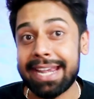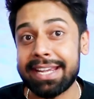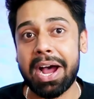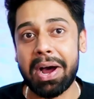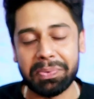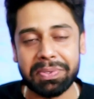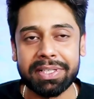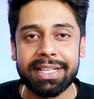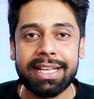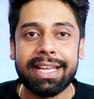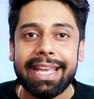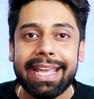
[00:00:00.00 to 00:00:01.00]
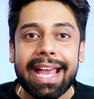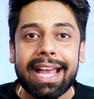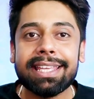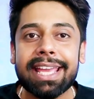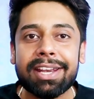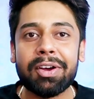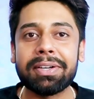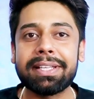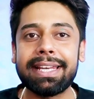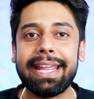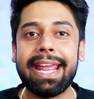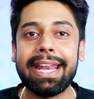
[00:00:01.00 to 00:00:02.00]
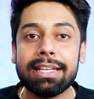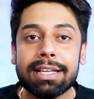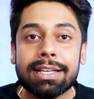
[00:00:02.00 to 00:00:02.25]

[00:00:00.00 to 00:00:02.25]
out. AI cannot create,